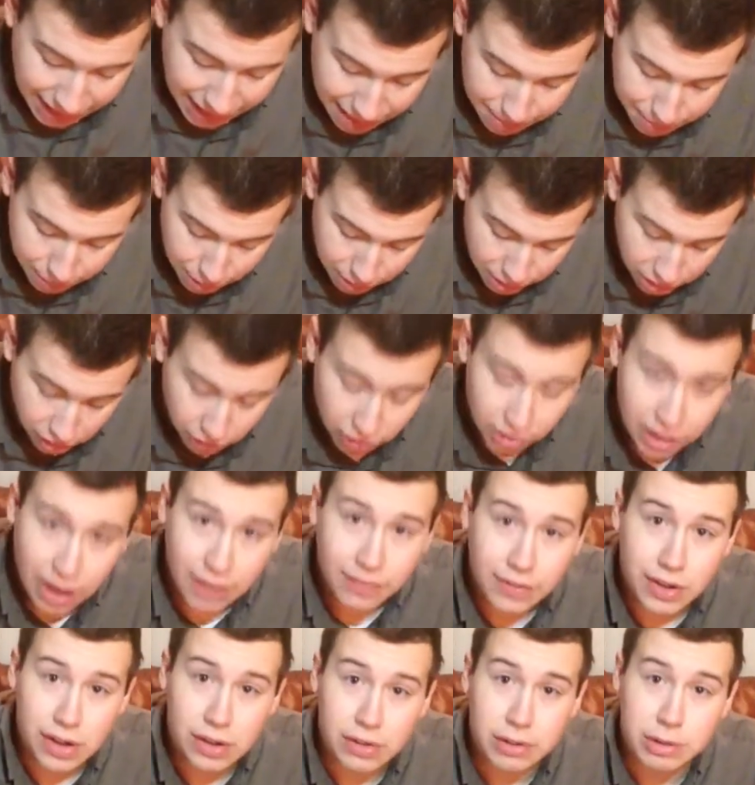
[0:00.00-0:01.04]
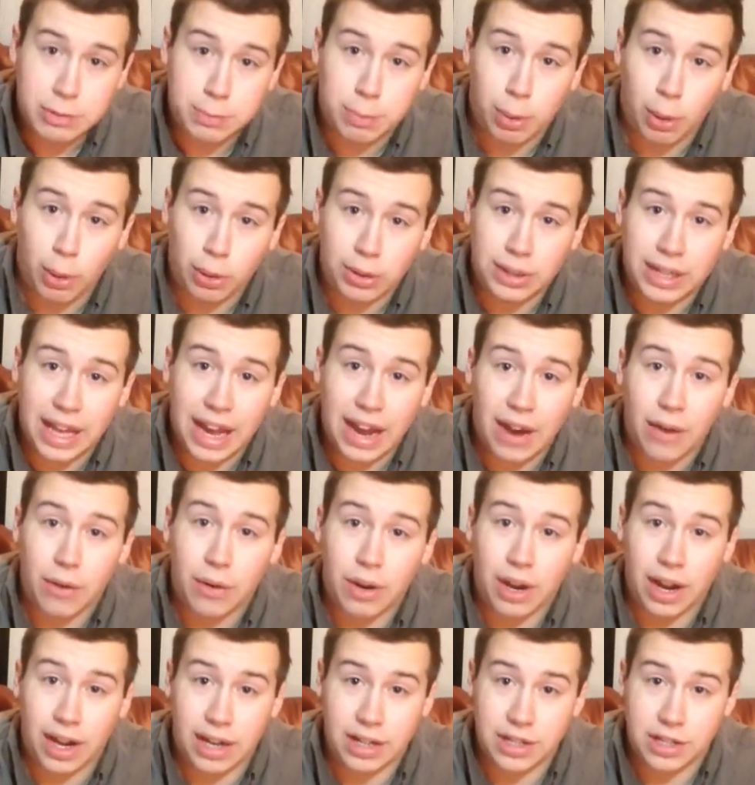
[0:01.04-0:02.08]
iBook, all you have to do is pull
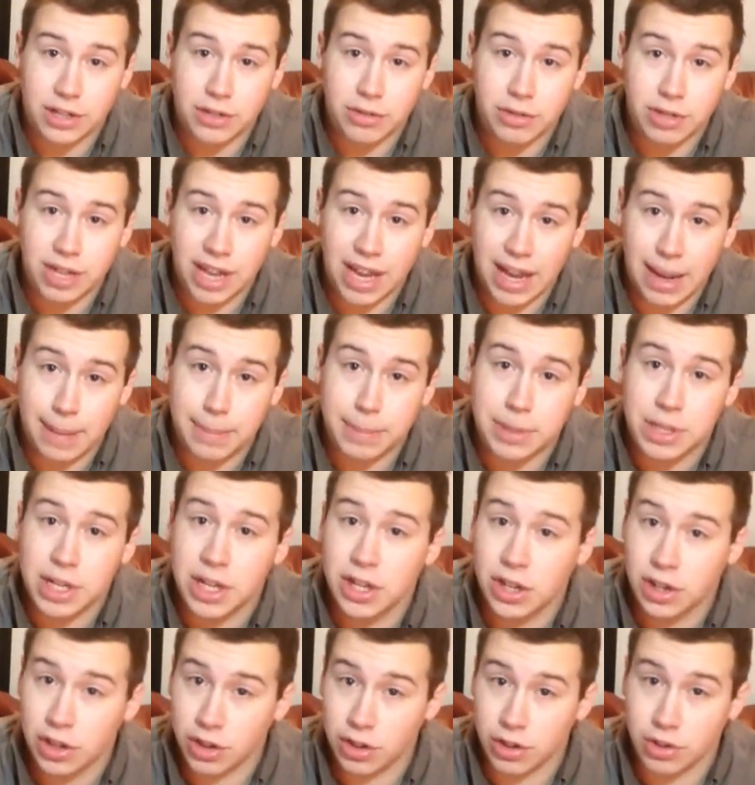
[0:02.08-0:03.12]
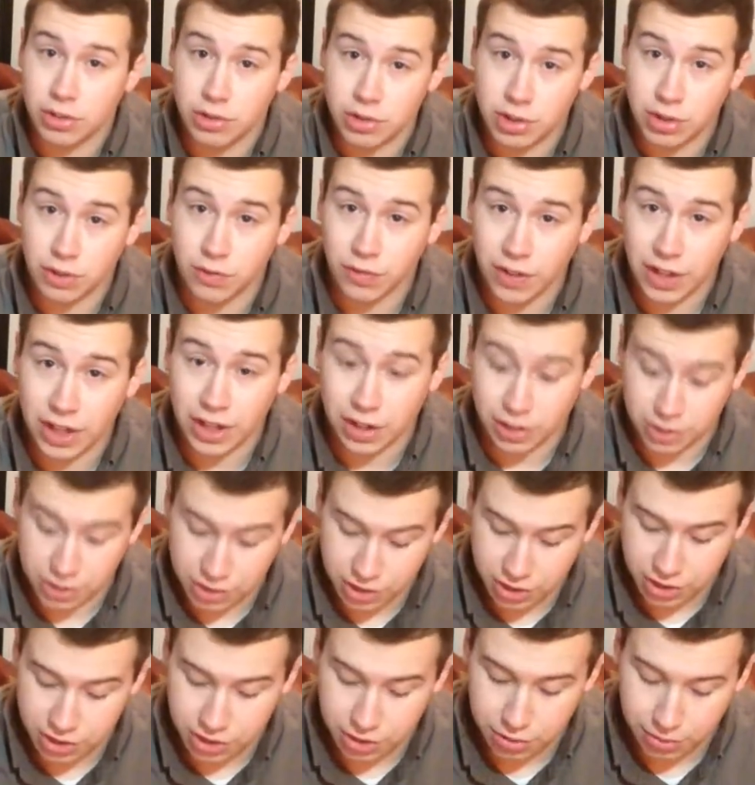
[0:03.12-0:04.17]
down on 2 tabs. You use your fingers
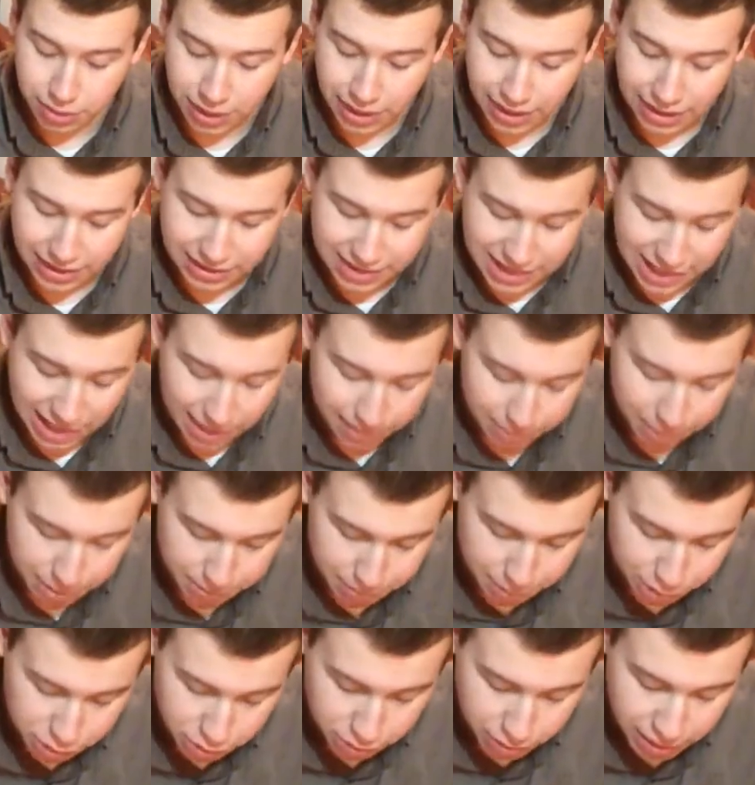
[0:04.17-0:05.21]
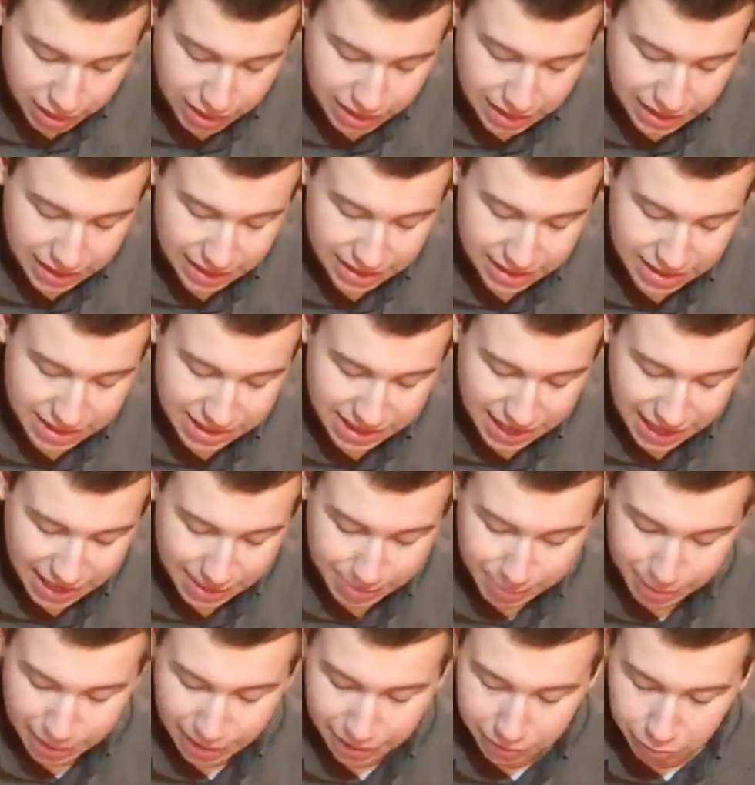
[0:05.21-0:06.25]
because they're right on top. They're between the
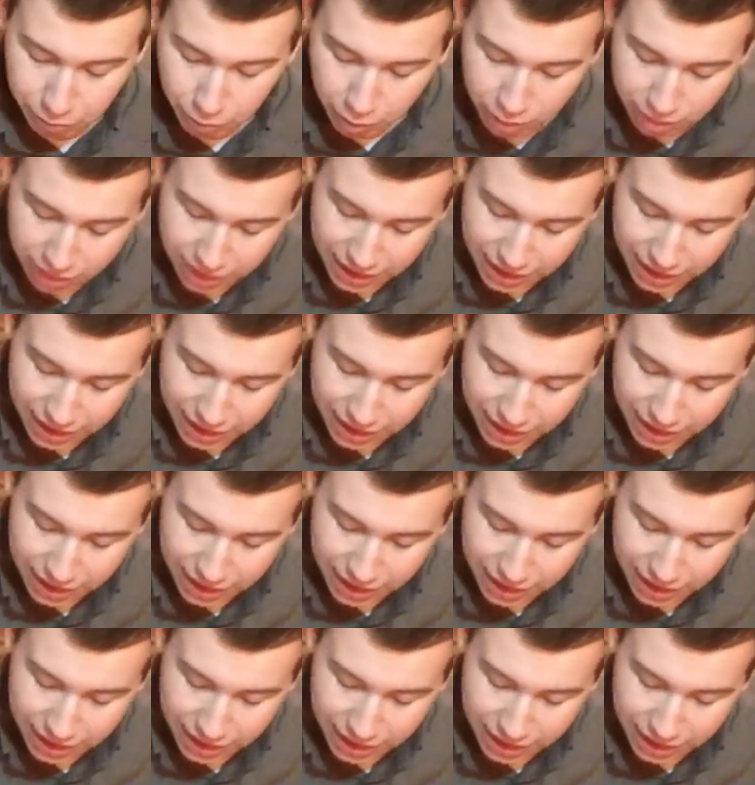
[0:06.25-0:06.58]
Escape and F1